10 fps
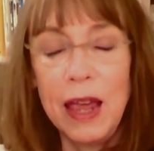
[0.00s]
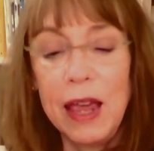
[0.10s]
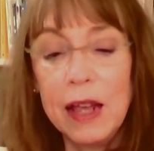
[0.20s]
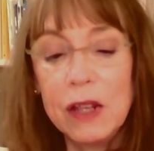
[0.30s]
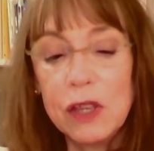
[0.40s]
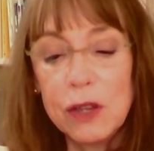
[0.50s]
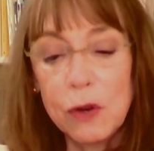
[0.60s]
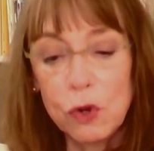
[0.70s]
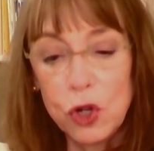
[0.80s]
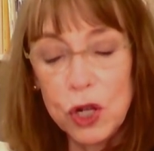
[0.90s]
And
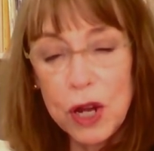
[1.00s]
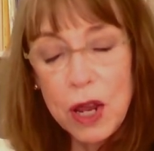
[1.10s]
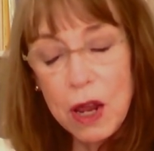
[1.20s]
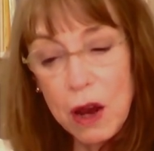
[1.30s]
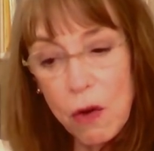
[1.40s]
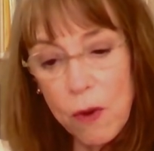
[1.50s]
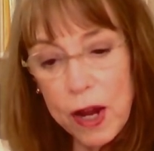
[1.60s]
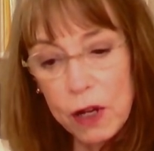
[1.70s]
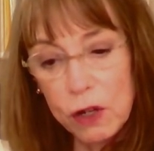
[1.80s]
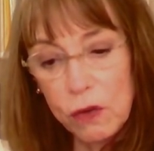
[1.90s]
so she
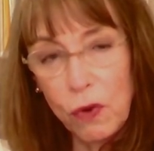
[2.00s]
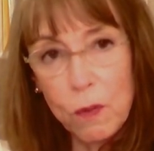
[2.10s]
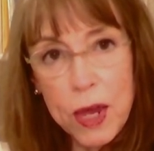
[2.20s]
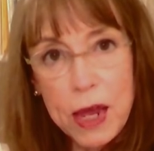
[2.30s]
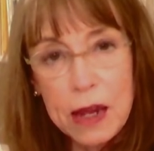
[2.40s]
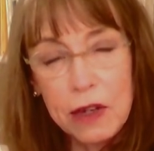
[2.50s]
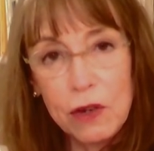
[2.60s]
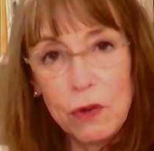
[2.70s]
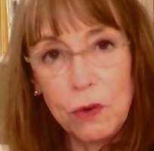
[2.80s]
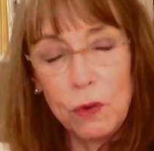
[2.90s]
arranged for me
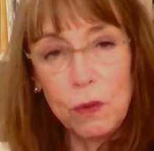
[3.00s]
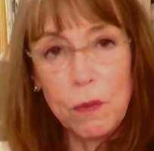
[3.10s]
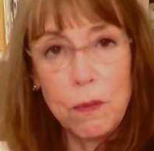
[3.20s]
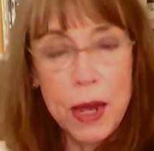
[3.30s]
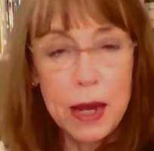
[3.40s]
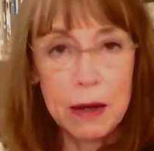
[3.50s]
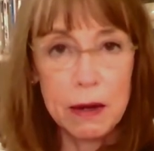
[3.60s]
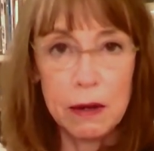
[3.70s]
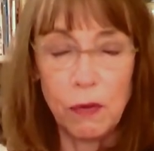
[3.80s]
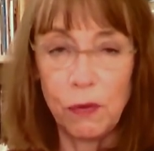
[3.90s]
to meet
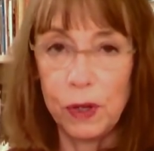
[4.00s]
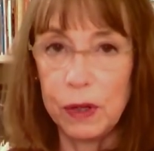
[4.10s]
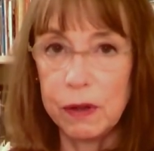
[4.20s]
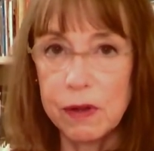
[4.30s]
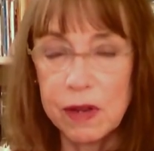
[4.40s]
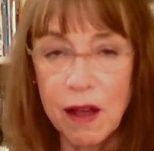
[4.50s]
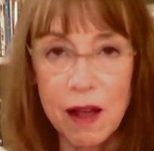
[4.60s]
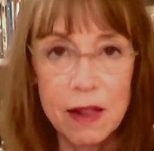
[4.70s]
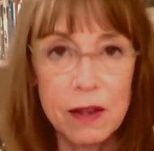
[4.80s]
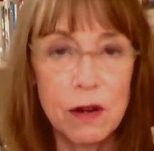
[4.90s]
different
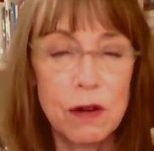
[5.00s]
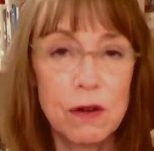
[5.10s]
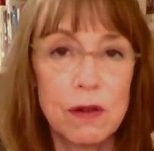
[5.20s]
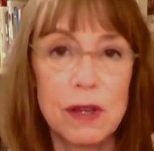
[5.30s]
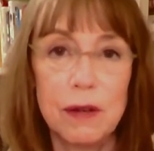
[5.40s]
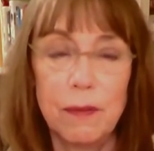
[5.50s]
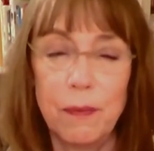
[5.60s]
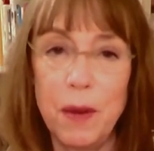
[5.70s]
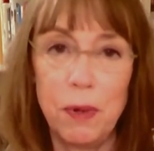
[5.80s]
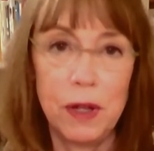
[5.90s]
scholars and
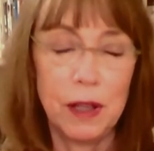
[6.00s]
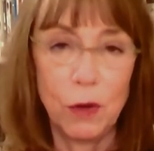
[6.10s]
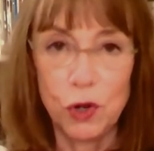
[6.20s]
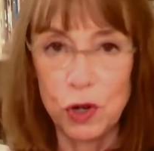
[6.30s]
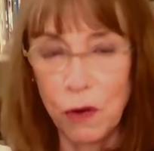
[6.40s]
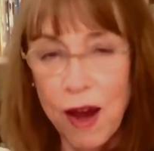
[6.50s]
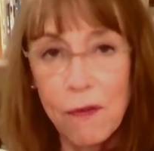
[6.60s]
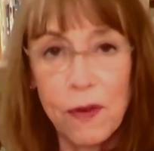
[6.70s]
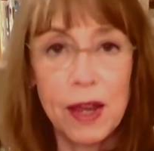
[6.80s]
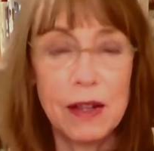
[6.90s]
people at the
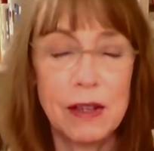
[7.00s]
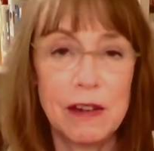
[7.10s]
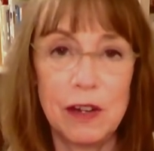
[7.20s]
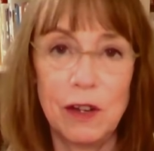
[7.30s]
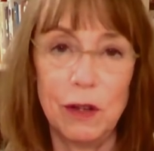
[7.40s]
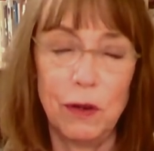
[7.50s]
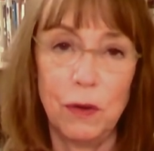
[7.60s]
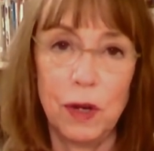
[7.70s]
Oceanographic Institute.